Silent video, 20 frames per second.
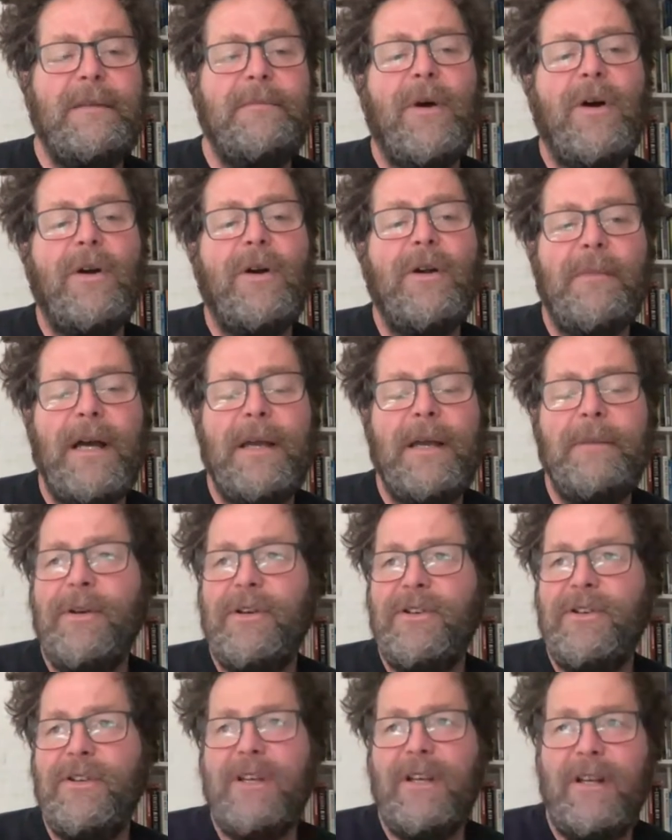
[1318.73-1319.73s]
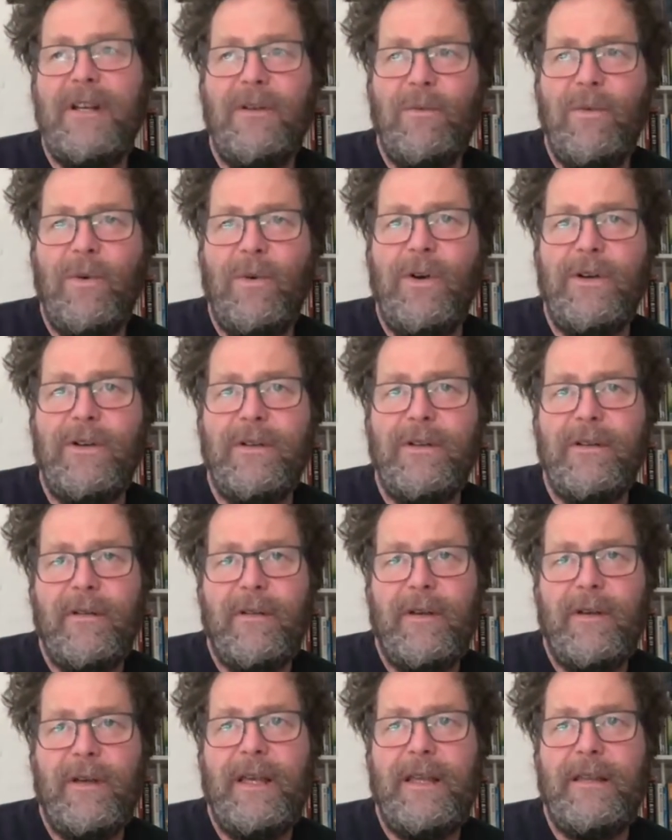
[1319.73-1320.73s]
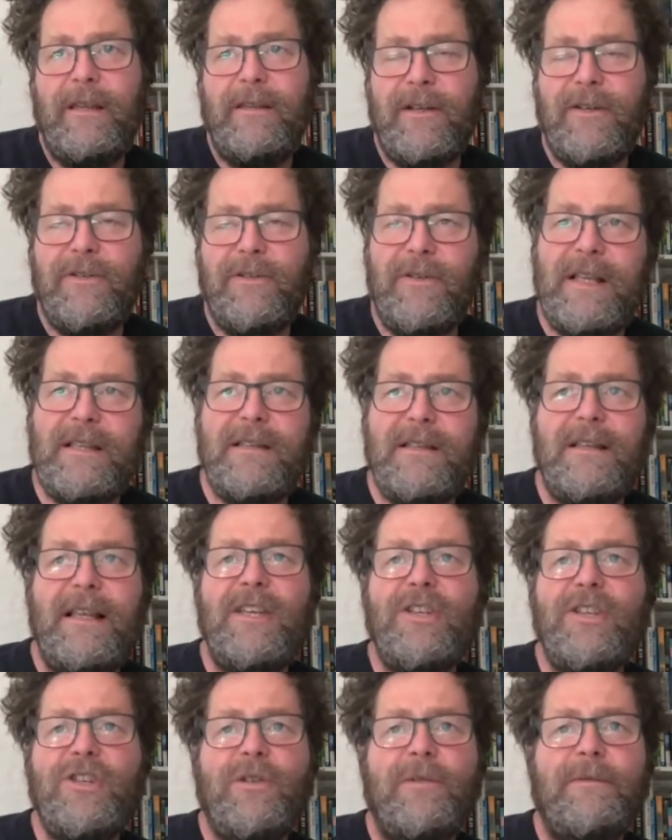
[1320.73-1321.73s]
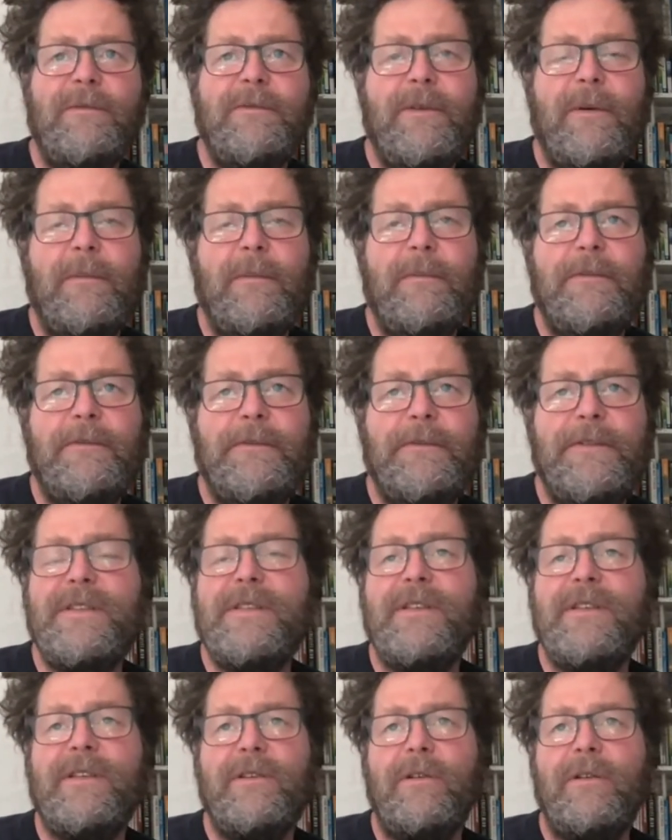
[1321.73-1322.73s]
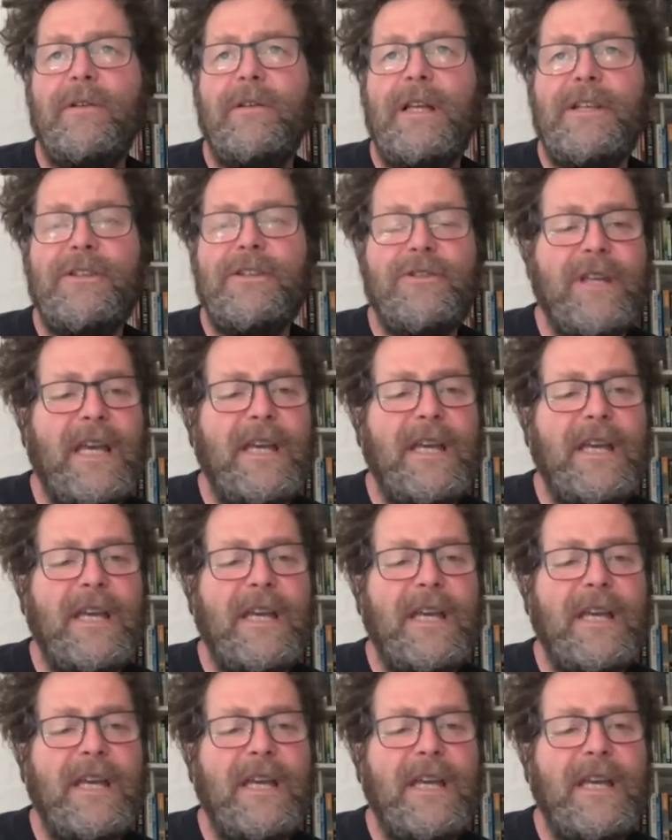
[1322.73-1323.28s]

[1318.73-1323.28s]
And in my, my particular world, the translation from physical